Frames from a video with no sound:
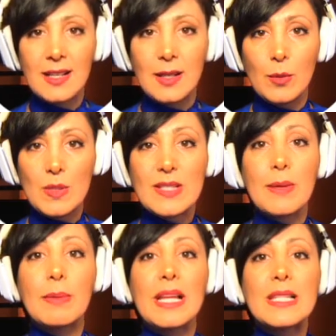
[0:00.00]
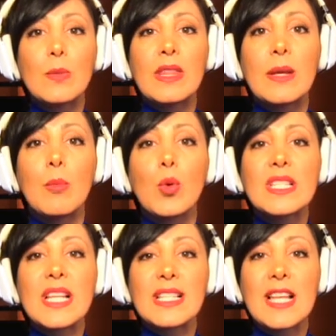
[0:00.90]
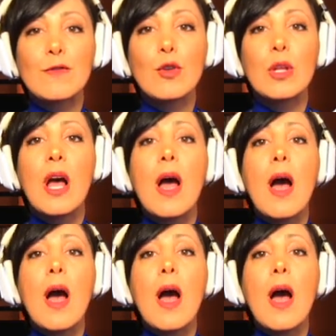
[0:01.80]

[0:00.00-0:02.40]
was replaced with the more successful